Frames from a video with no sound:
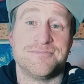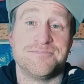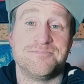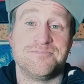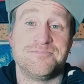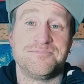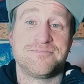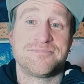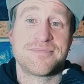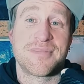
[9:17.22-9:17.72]

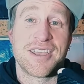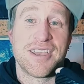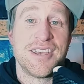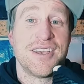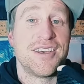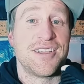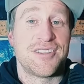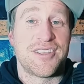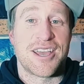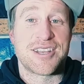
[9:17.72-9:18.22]

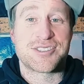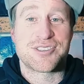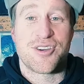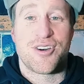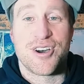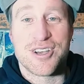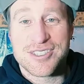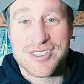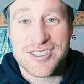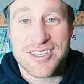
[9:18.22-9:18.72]
Thanks
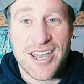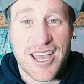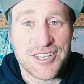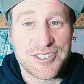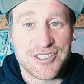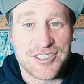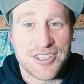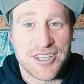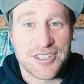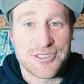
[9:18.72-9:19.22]
guys,
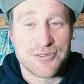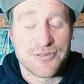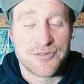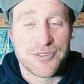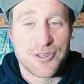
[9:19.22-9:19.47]
catch you in the next